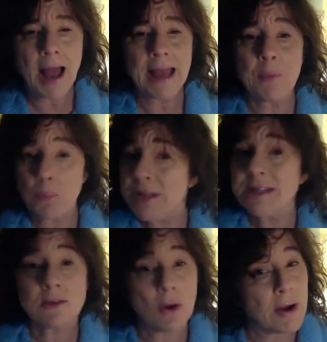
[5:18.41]
We
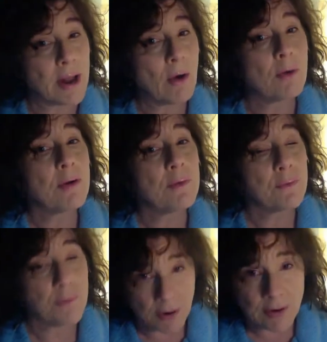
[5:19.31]
start out
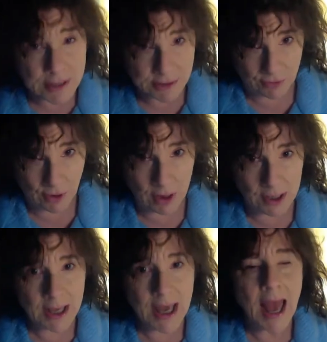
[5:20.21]
very
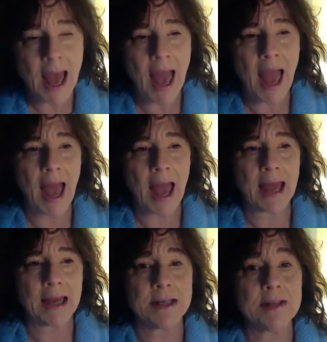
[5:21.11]
strong,
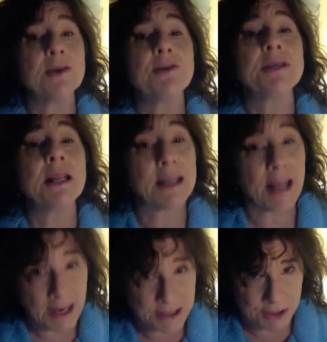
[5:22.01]
and there's a
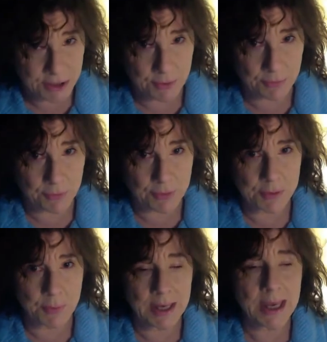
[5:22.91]
lot to do the
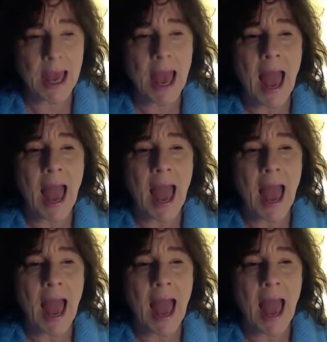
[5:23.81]
first week.